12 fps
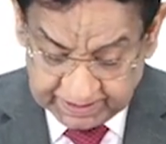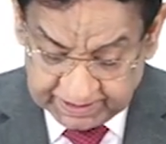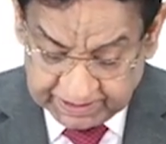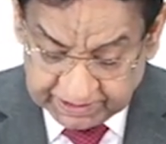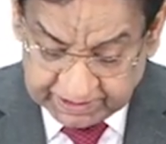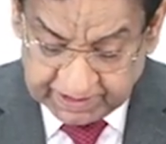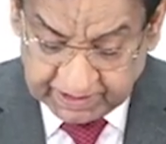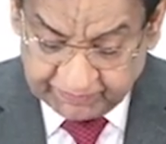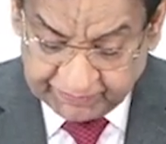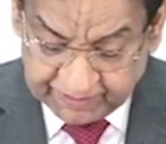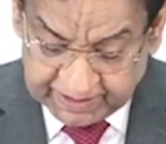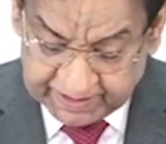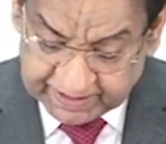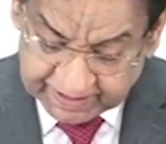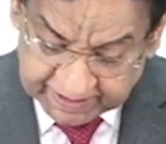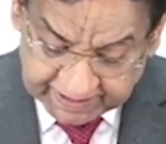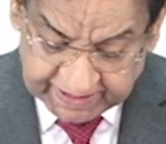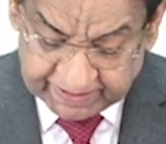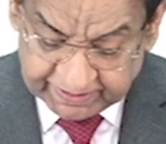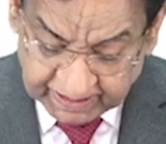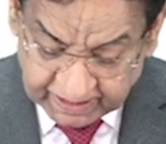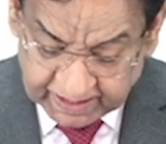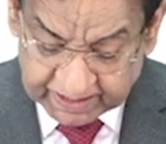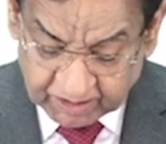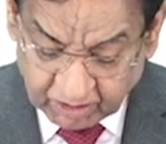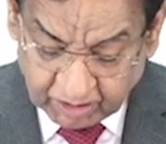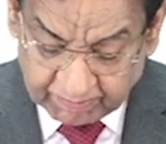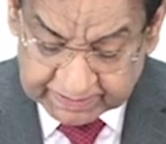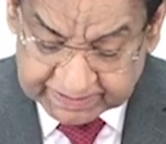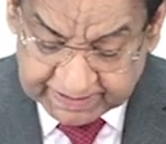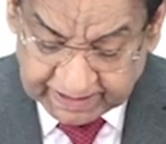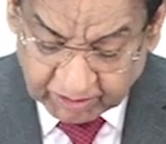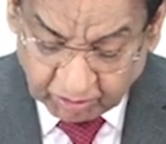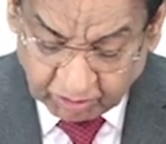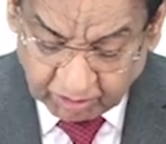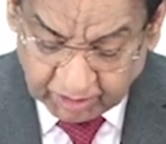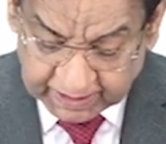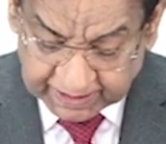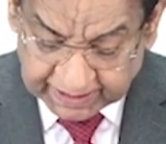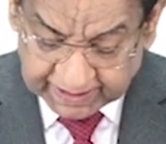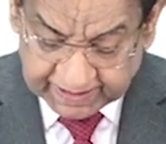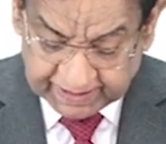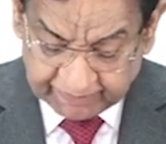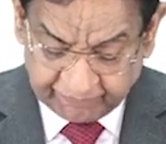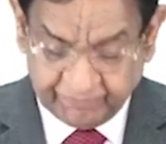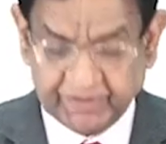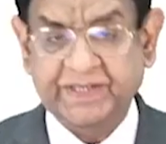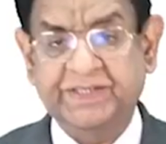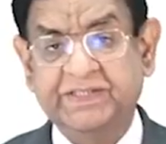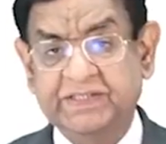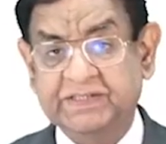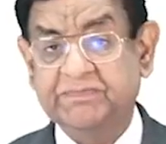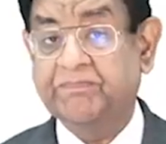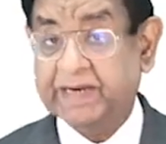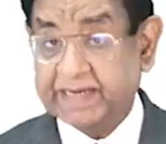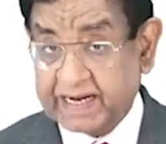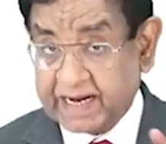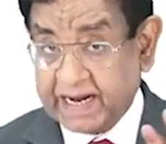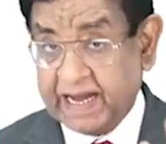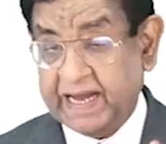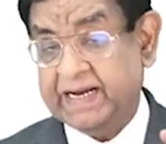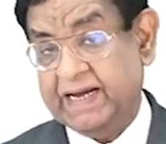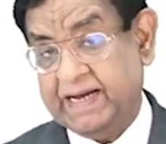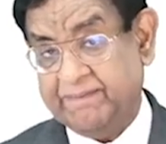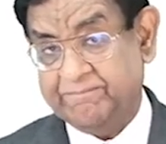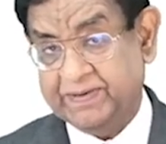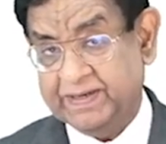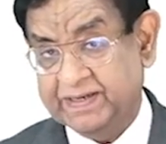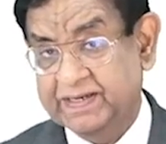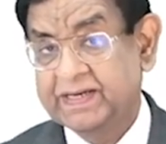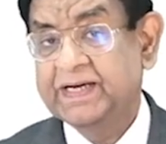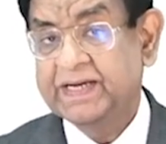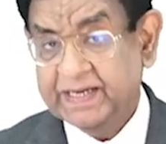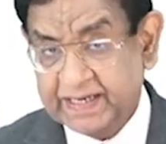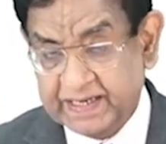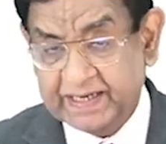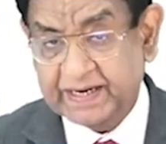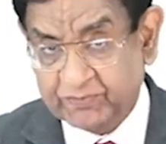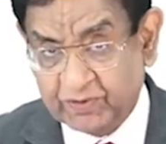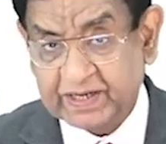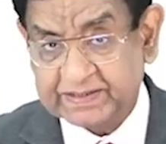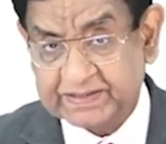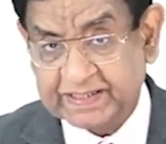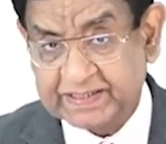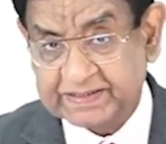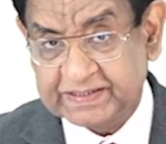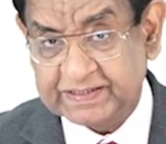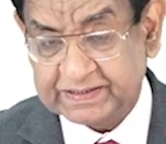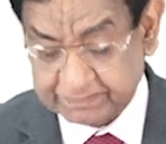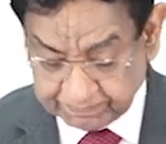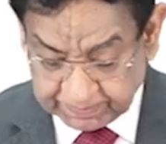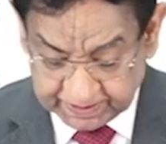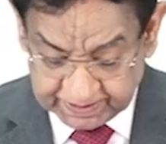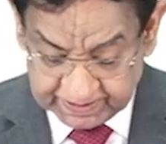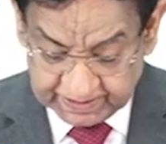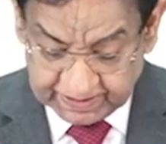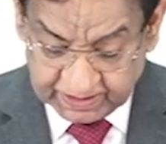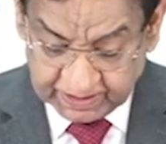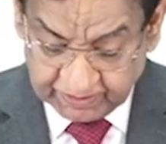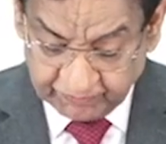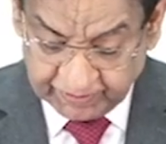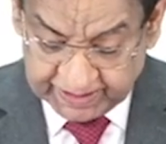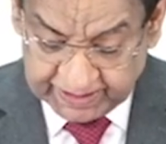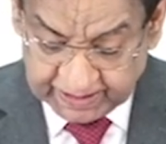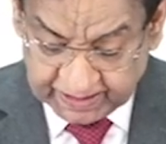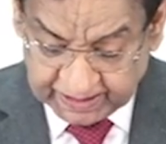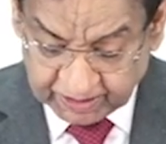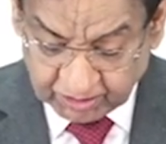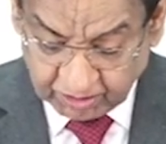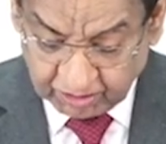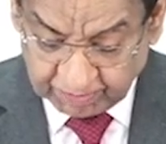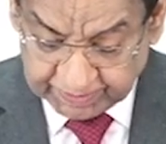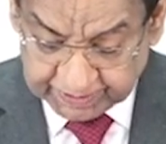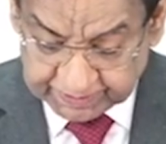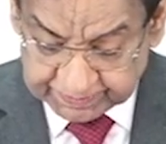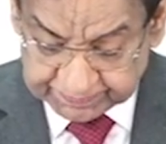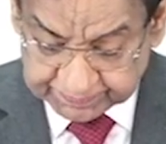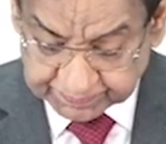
Renal failure, again uncommon. They are all rare features, but can happen in advanced cases, but very uncommon.